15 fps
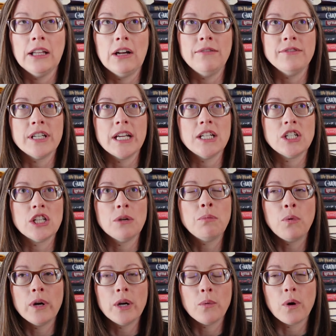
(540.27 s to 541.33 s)
loved it to the
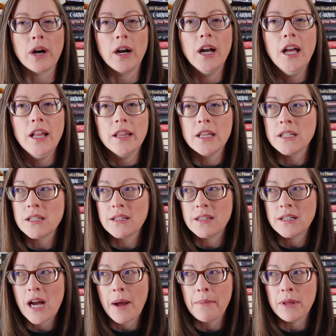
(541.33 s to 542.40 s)
point where this is
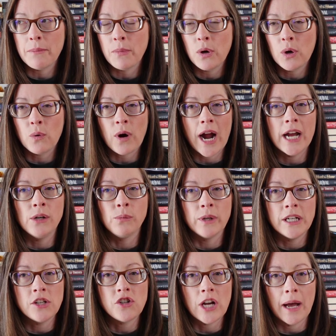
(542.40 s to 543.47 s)
the type of the book where I'd
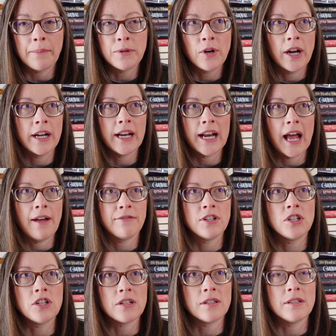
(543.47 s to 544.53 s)
read a chapter and I'd have
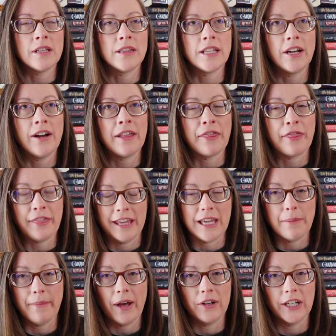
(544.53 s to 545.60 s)
to just sit there and
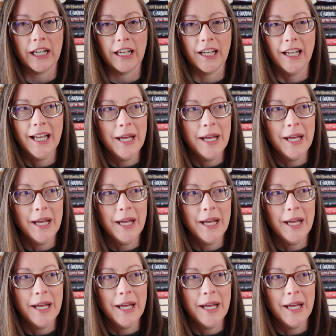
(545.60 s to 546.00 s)
think about it